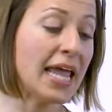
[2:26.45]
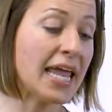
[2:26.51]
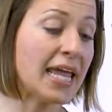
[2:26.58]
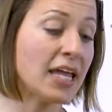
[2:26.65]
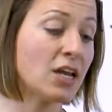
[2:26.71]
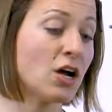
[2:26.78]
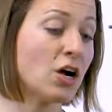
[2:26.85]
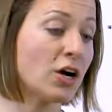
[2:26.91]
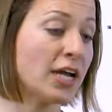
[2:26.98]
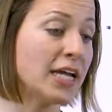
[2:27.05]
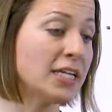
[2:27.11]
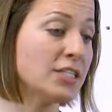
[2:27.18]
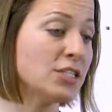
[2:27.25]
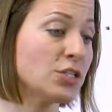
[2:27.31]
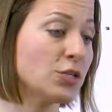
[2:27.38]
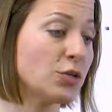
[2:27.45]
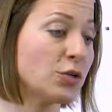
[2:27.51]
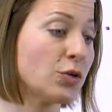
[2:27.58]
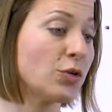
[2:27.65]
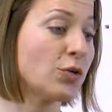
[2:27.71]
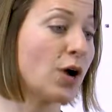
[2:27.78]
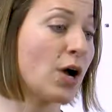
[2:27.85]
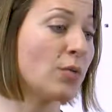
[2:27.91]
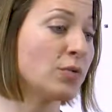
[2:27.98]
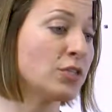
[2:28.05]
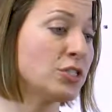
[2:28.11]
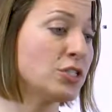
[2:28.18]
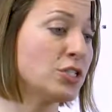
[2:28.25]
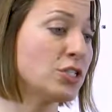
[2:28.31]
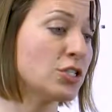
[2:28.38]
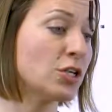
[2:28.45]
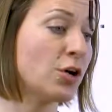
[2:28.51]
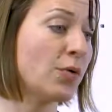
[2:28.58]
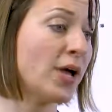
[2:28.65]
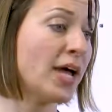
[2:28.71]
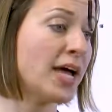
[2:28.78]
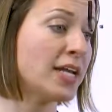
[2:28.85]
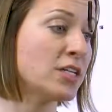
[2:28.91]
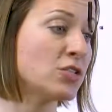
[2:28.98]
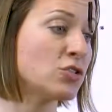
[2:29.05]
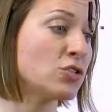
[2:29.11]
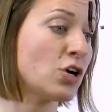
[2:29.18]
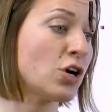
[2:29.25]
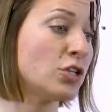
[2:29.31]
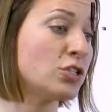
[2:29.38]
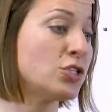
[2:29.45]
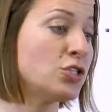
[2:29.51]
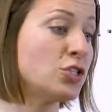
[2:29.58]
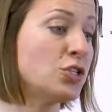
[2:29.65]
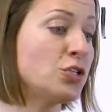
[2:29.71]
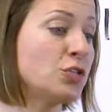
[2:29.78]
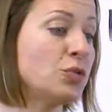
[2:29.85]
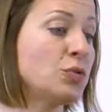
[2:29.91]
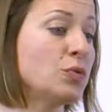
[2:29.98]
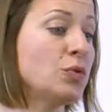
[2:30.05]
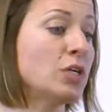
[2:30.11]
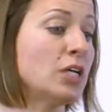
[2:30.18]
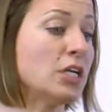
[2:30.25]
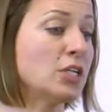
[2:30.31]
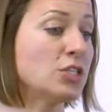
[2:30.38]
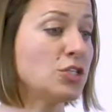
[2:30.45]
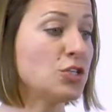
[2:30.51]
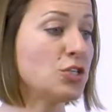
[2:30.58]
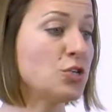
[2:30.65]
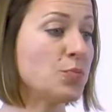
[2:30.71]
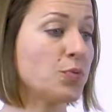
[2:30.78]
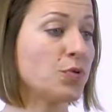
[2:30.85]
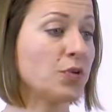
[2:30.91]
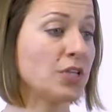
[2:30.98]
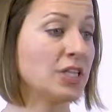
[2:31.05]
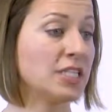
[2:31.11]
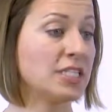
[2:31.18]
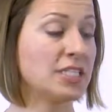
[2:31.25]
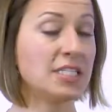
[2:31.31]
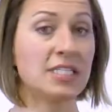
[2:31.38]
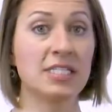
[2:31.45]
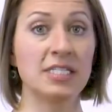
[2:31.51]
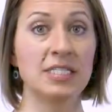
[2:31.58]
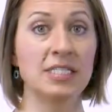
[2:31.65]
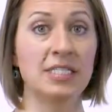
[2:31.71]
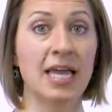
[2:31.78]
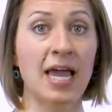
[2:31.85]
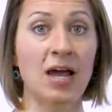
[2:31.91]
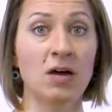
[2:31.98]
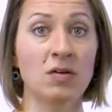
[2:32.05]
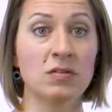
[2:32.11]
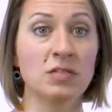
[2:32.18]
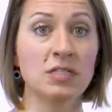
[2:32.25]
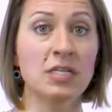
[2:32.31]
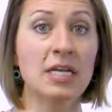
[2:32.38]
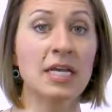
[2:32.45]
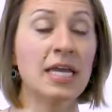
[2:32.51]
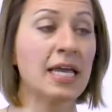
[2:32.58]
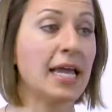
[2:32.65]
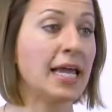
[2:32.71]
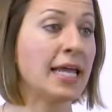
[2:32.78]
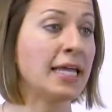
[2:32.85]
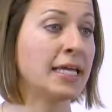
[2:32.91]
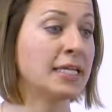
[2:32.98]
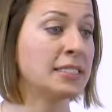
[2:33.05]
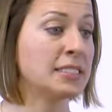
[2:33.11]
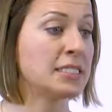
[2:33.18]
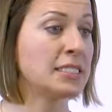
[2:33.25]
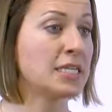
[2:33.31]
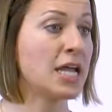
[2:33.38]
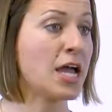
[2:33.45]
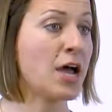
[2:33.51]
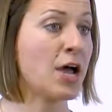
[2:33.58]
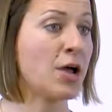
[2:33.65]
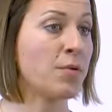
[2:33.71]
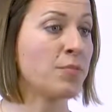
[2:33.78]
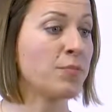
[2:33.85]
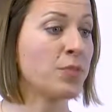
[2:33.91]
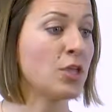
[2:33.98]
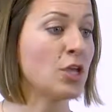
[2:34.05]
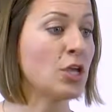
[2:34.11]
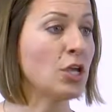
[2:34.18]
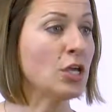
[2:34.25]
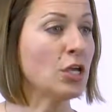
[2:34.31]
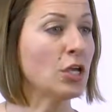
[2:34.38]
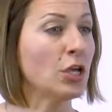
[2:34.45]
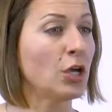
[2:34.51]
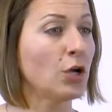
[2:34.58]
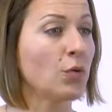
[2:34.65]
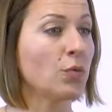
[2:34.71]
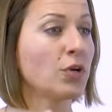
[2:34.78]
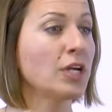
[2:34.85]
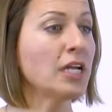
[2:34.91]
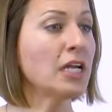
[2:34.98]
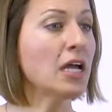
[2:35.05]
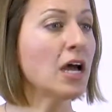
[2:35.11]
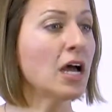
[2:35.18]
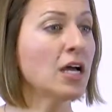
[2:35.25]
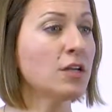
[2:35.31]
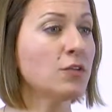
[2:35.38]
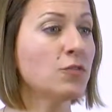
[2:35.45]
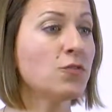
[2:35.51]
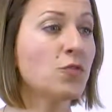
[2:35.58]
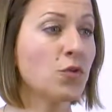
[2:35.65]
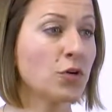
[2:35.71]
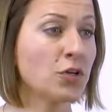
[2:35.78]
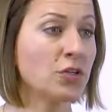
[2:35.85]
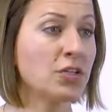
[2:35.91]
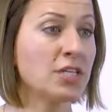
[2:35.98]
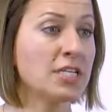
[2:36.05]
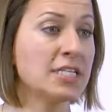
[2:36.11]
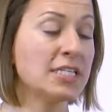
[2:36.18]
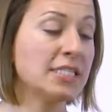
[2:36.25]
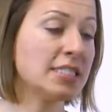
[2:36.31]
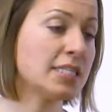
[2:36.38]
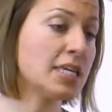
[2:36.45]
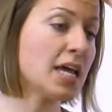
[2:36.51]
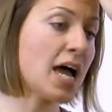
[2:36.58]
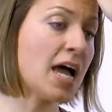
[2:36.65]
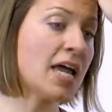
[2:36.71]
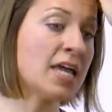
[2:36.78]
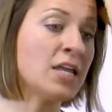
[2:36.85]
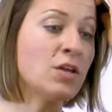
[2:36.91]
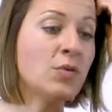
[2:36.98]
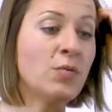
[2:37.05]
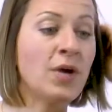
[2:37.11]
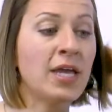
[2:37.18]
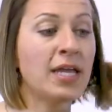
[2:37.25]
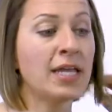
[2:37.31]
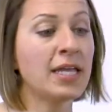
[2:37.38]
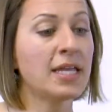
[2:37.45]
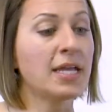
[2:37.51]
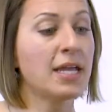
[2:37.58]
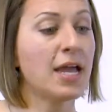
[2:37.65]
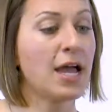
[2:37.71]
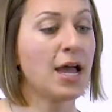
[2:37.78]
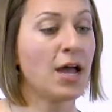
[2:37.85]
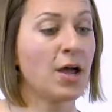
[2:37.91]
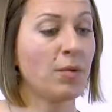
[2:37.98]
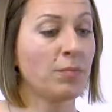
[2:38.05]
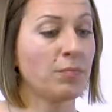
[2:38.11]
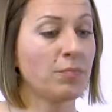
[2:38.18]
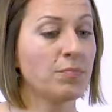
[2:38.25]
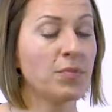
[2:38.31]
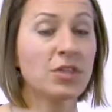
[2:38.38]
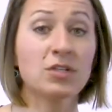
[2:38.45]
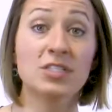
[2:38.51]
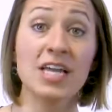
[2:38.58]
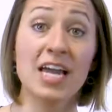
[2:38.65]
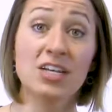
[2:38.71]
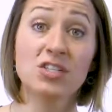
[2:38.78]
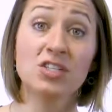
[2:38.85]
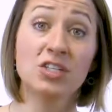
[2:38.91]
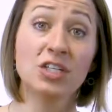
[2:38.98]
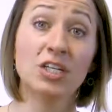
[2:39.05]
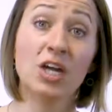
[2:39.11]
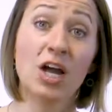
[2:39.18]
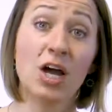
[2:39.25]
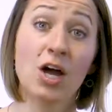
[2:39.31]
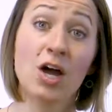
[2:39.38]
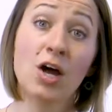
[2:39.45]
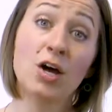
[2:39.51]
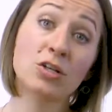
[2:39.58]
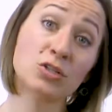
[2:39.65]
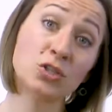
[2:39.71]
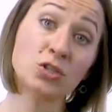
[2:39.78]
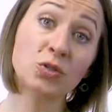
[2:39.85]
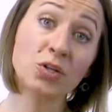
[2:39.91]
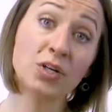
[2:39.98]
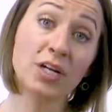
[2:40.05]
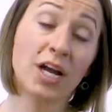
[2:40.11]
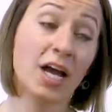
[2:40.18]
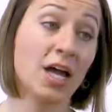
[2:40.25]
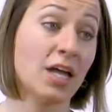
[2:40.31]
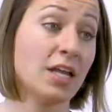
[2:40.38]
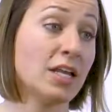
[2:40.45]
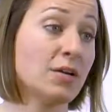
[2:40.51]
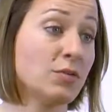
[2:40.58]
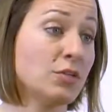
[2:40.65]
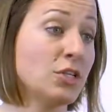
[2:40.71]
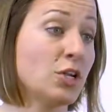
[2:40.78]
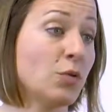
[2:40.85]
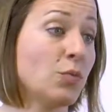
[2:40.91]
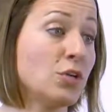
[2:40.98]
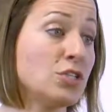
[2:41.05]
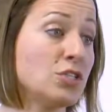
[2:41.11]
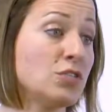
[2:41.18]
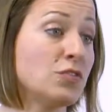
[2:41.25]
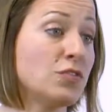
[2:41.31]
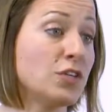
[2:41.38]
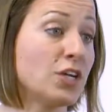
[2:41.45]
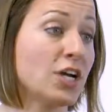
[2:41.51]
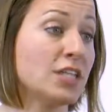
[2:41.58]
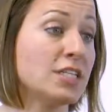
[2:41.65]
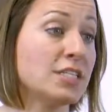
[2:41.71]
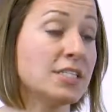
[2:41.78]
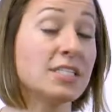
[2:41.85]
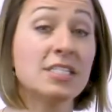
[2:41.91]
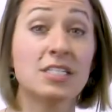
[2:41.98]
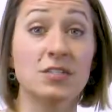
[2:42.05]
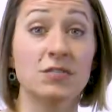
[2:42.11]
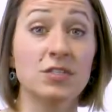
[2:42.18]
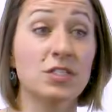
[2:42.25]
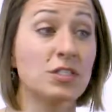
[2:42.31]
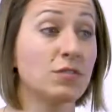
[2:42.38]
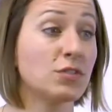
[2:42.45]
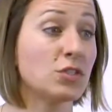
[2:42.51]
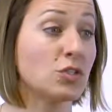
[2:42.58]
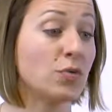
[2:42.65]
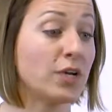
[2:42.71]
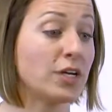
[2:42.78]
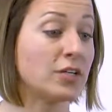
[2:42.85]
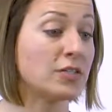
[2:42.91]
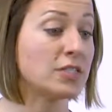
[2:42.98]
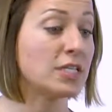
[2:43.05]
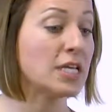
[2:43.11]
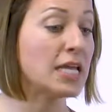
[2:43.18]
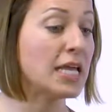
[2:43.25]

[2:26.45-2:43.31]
And our answer, I want you to go ahead and draw two parentheses out. And we're going to unfoil this in a way, but there's actually a shortcut, once you figure out this is a difference of squares.